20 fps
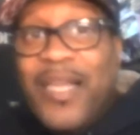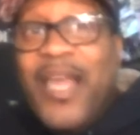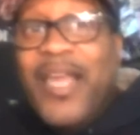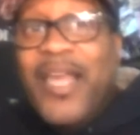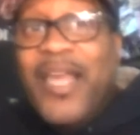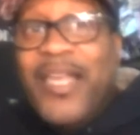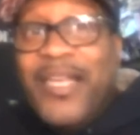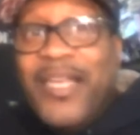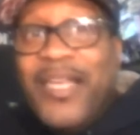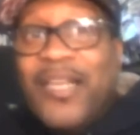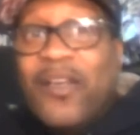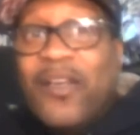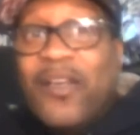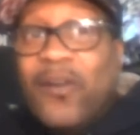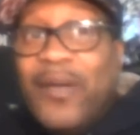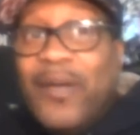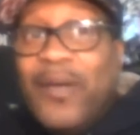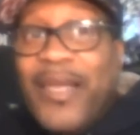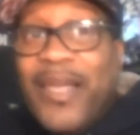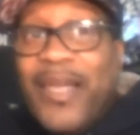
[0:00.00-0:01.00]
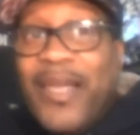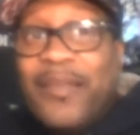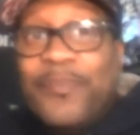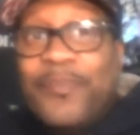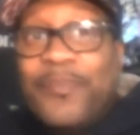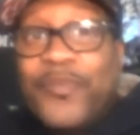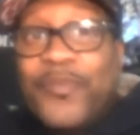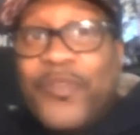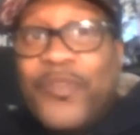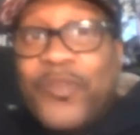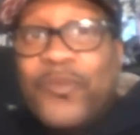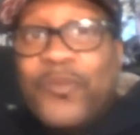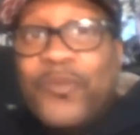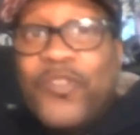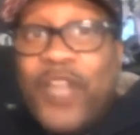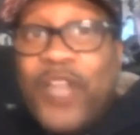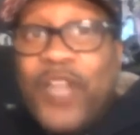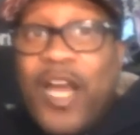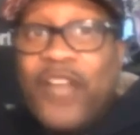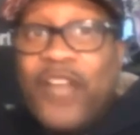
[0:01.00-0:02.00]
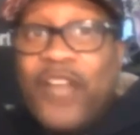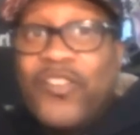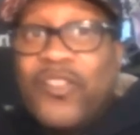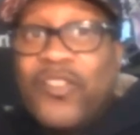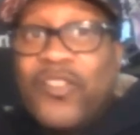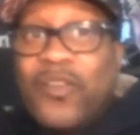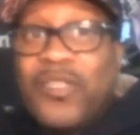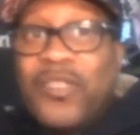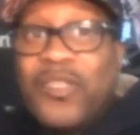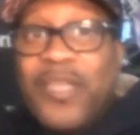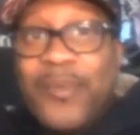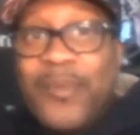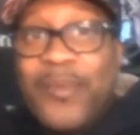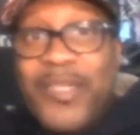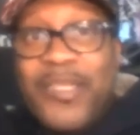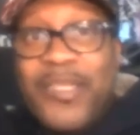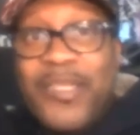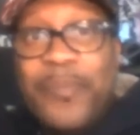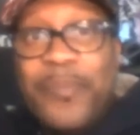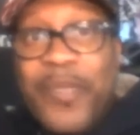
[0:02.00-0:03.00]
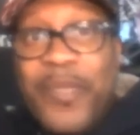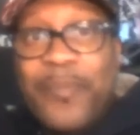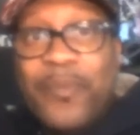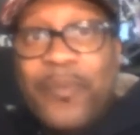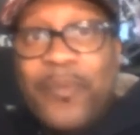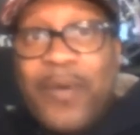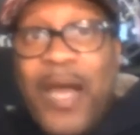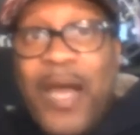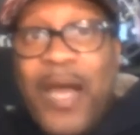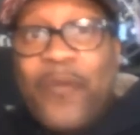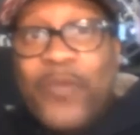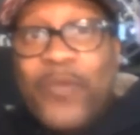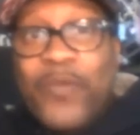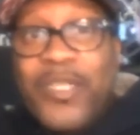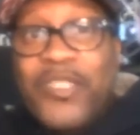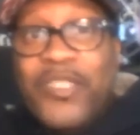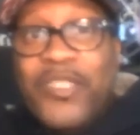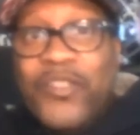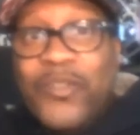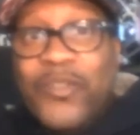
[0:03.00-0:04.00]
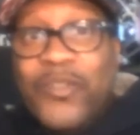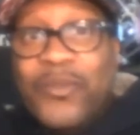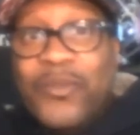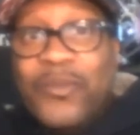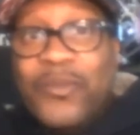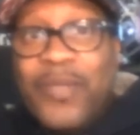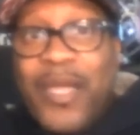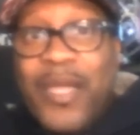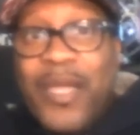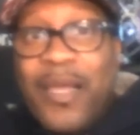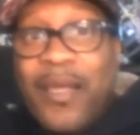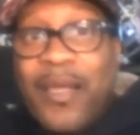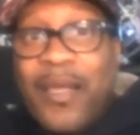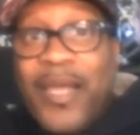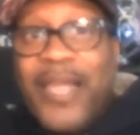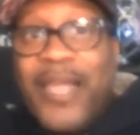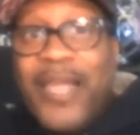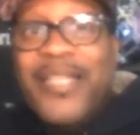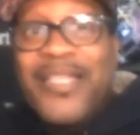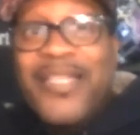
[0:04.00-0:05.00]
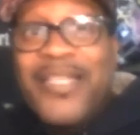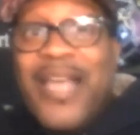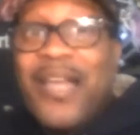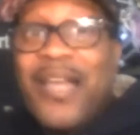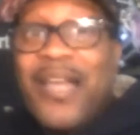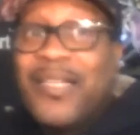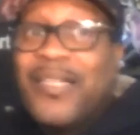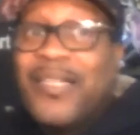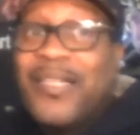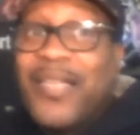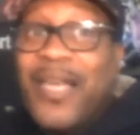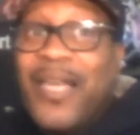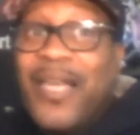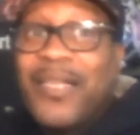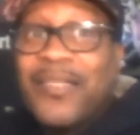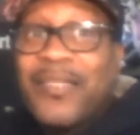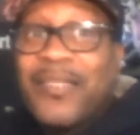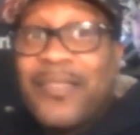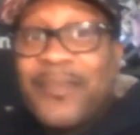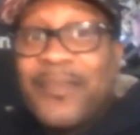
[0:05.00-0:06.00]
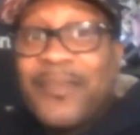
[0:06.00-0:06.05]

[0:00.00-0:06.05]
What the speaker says: he can go ahead and pursue charges on some of these people. I really do, and he's got a good case.